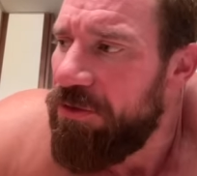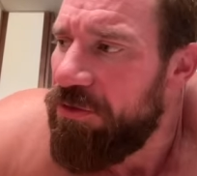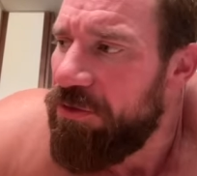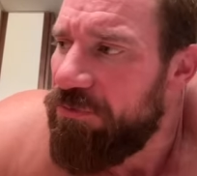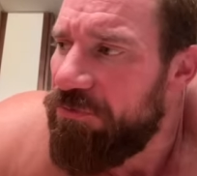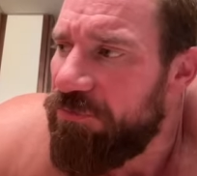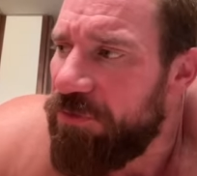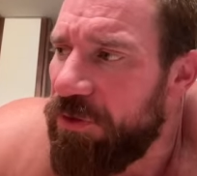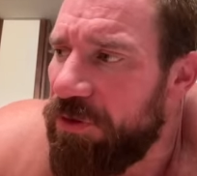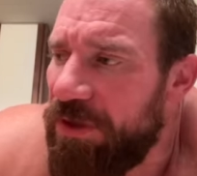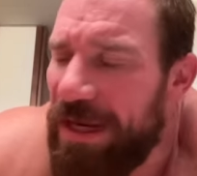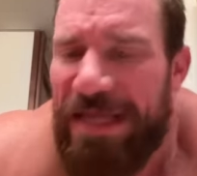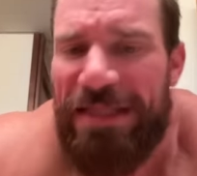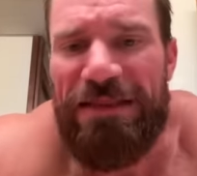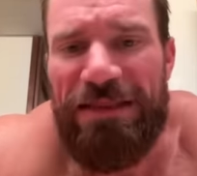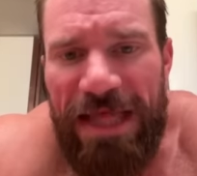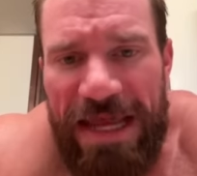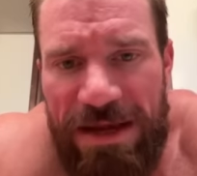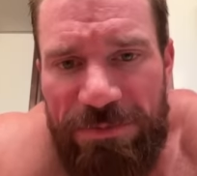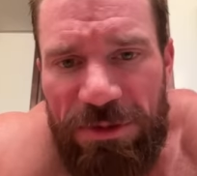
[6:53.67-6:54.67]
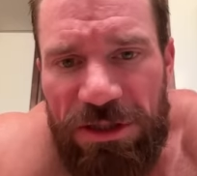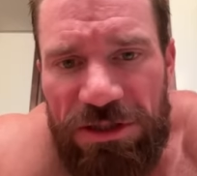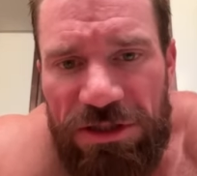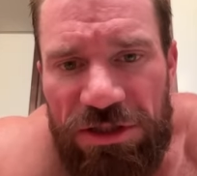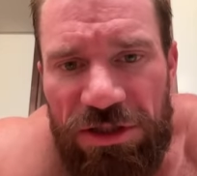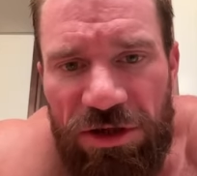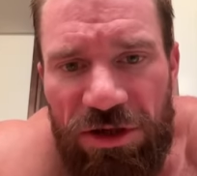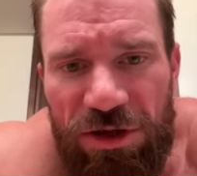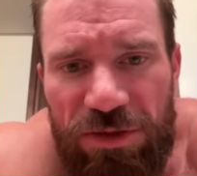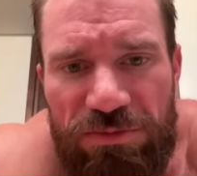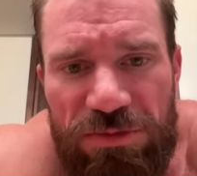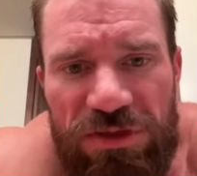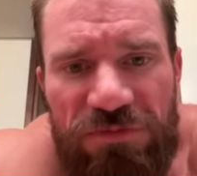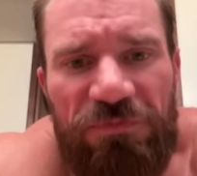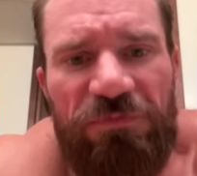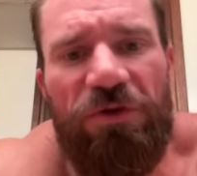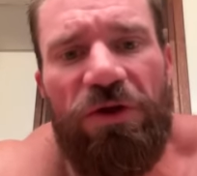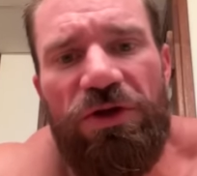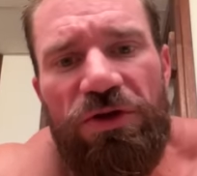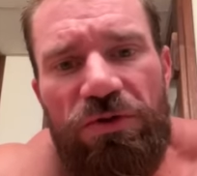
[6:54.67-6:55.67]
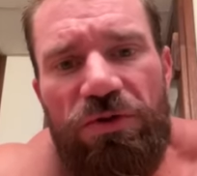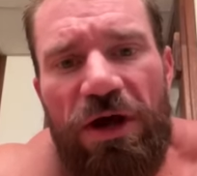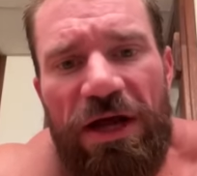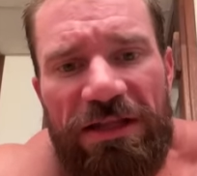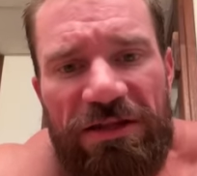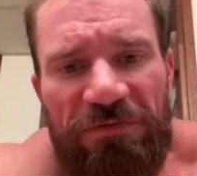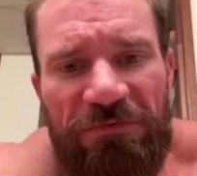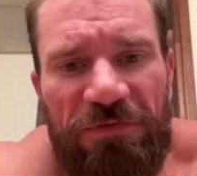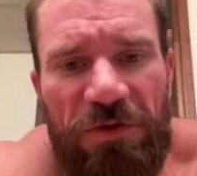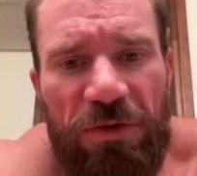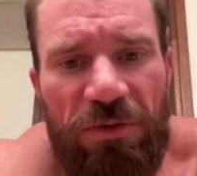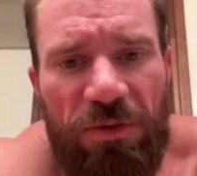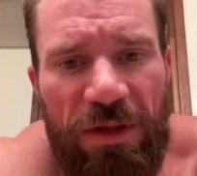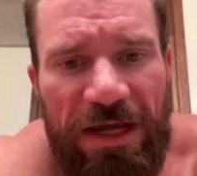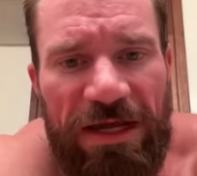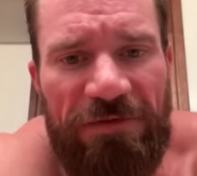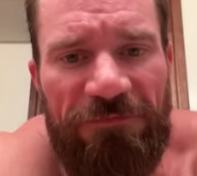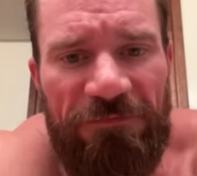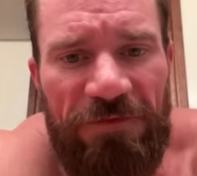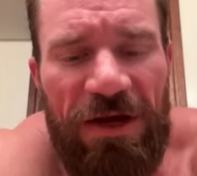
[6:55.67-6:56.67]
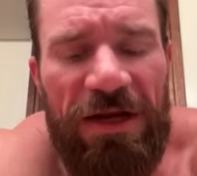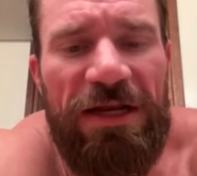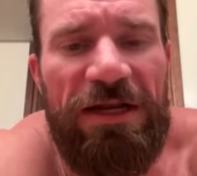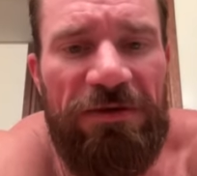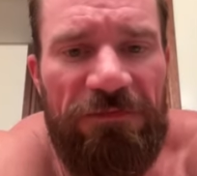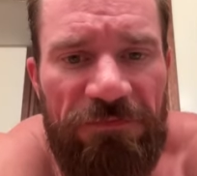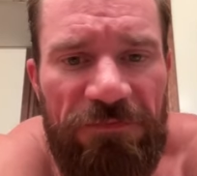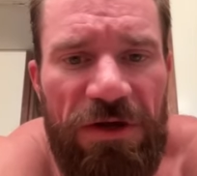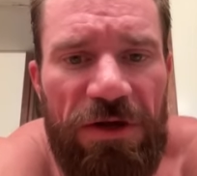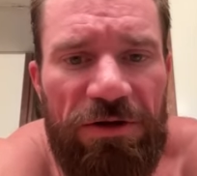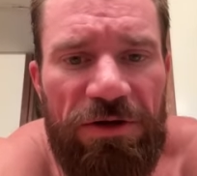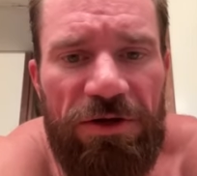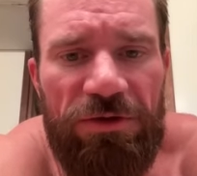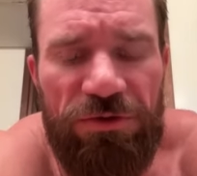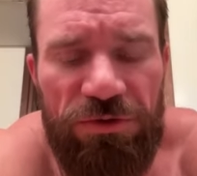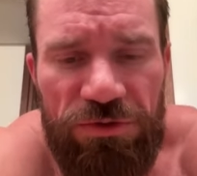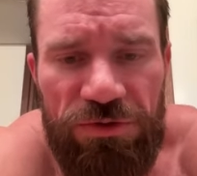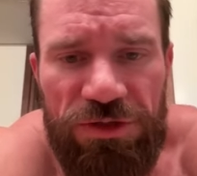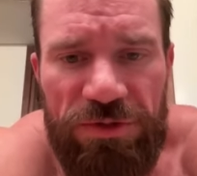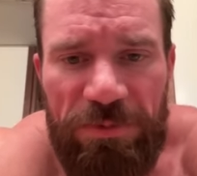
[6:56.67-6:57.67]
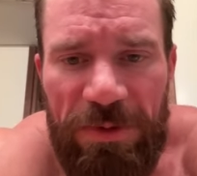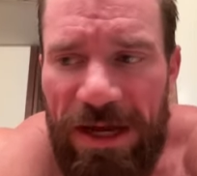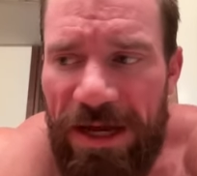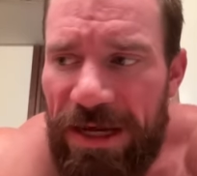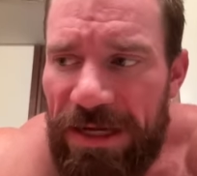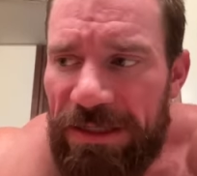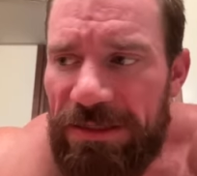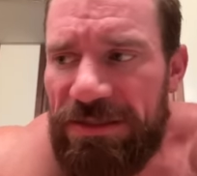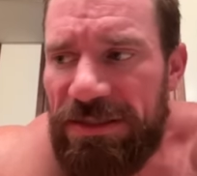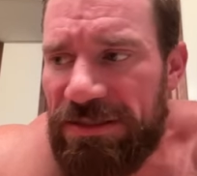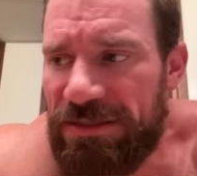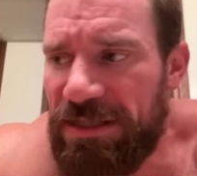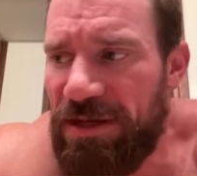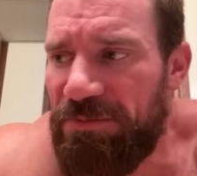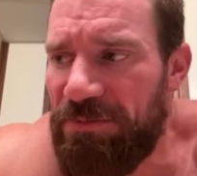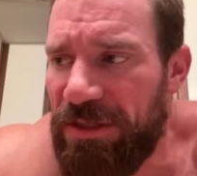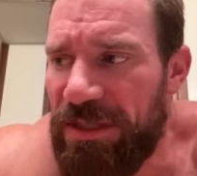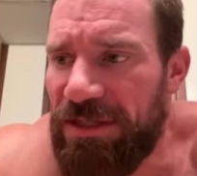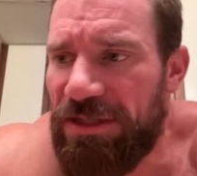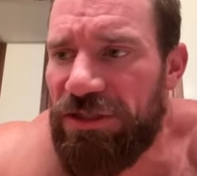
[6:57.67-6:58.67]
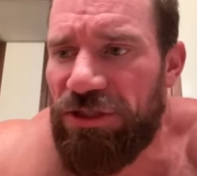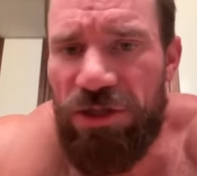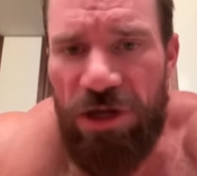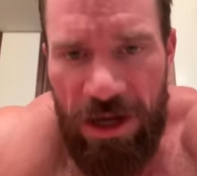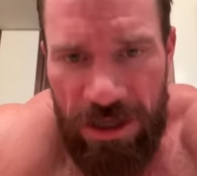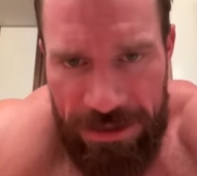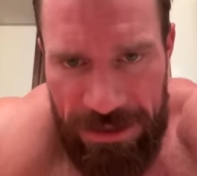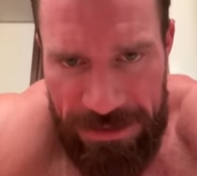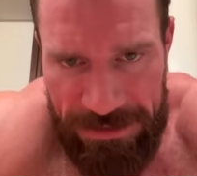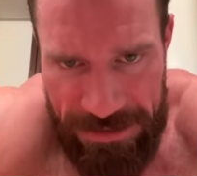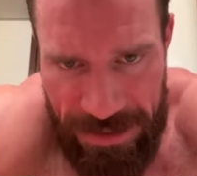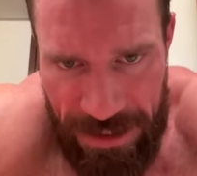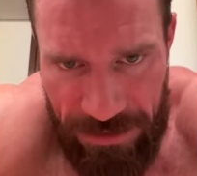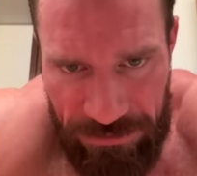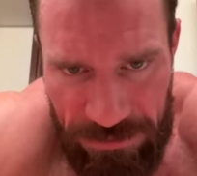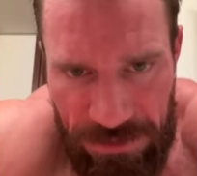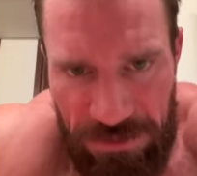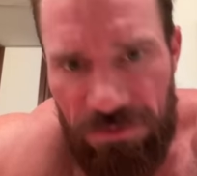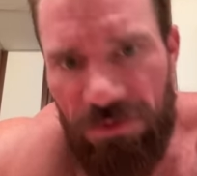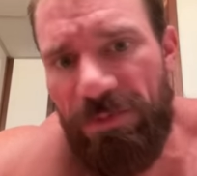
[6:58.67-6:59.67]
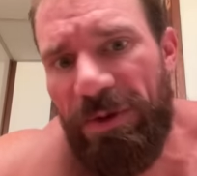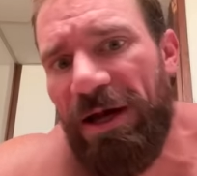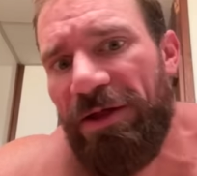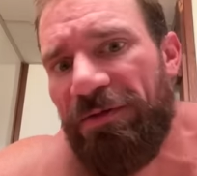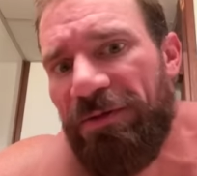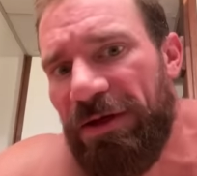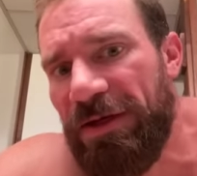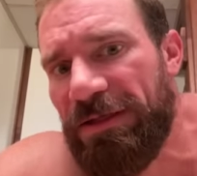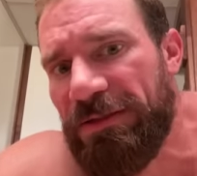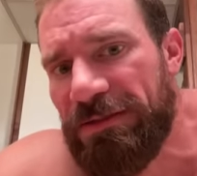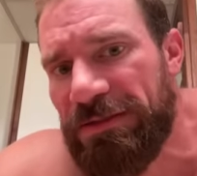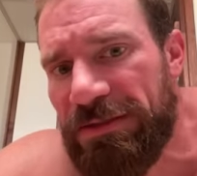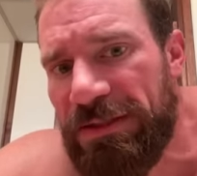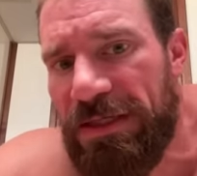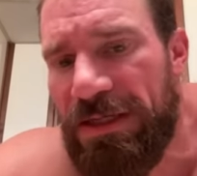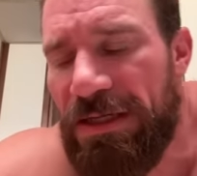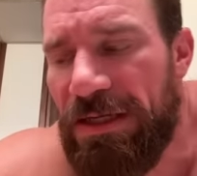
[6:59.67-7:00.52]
for, in layman's terms, for you not to feel like a fucking inferior douchebag to somebody that's talking down to you about things.